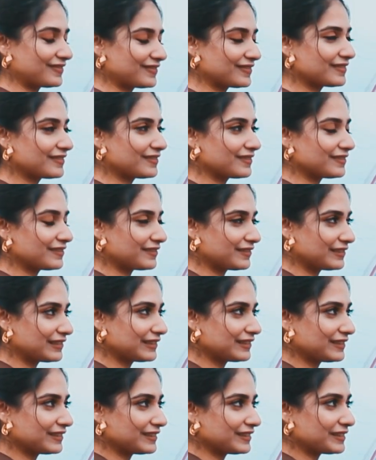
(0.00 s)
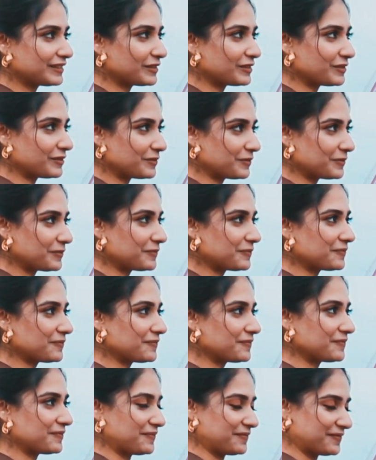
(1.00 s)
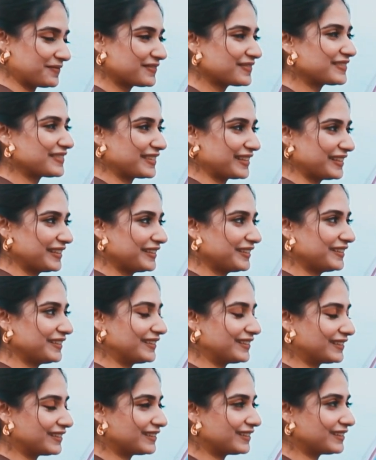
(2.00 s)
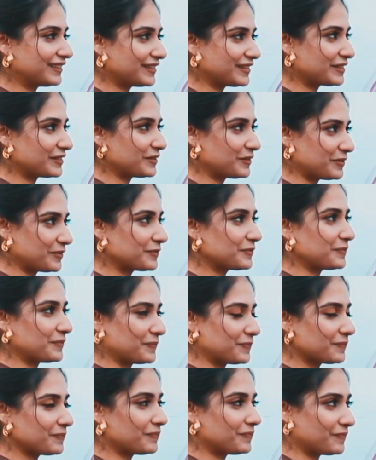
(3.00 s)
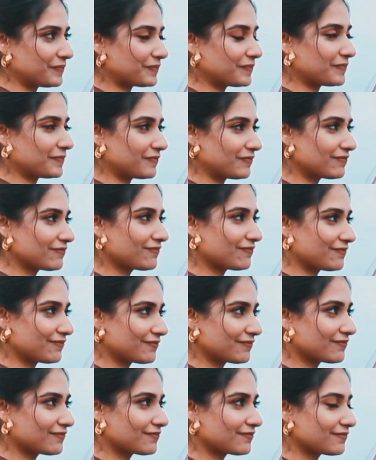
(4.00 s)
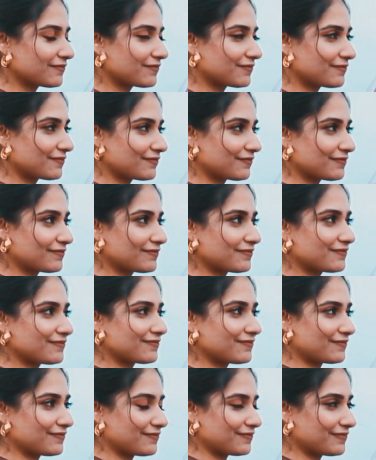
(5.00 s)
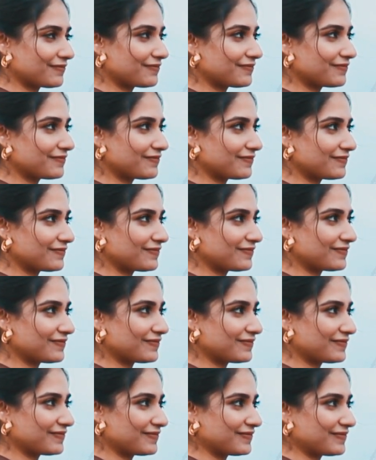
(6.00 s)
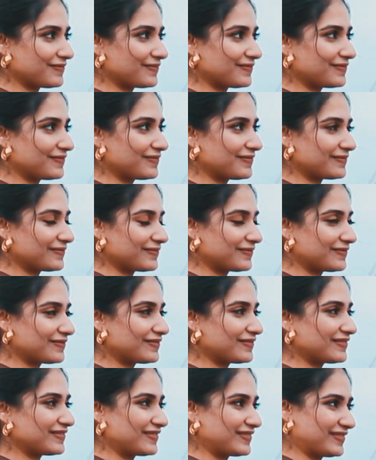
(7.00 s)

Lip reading: (silent)